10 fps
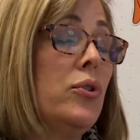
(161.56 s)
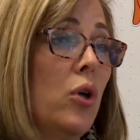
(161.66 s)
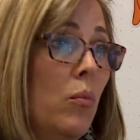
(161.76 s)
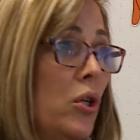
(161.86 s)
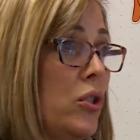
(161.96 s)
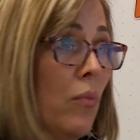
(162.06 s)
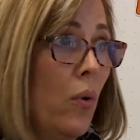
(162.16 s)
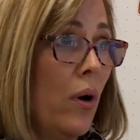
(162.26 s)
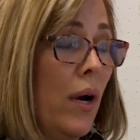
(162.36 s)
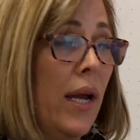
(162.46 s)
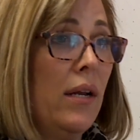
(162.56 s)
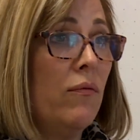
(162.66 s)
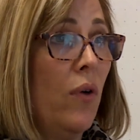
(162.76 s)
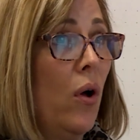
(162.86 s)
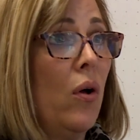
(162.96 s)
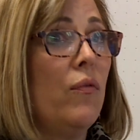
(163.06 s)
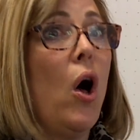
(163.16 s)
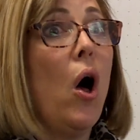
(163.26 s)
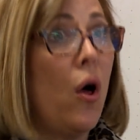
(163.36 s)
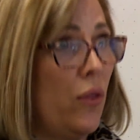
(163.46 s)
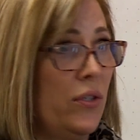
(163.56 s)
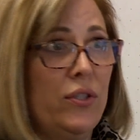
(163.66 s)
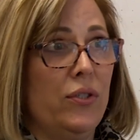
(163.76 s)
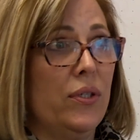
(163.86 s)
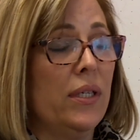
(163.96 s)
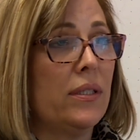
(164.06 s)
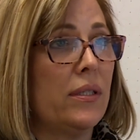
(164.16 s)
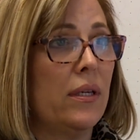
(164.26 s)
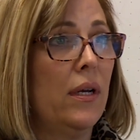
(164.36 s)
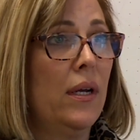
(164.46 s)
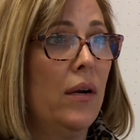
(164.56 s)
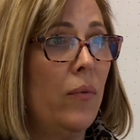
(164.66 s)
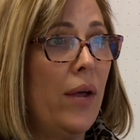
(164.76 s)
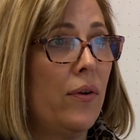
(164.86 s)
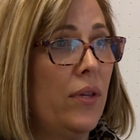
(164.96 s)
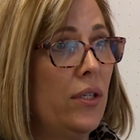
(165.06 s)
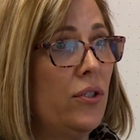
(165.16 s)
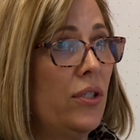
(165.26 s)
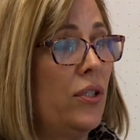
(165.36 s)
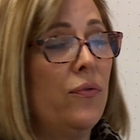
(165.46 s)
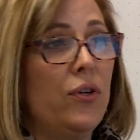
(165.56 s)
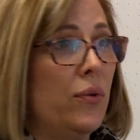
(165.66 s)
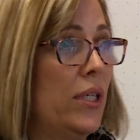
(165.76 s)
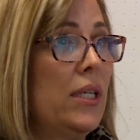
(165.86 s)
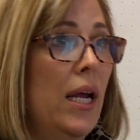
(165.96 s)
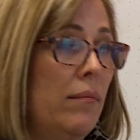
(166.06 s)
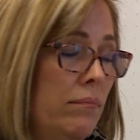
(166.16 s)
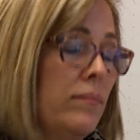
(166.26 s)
so much more and involve all the students rather than just a few at a time.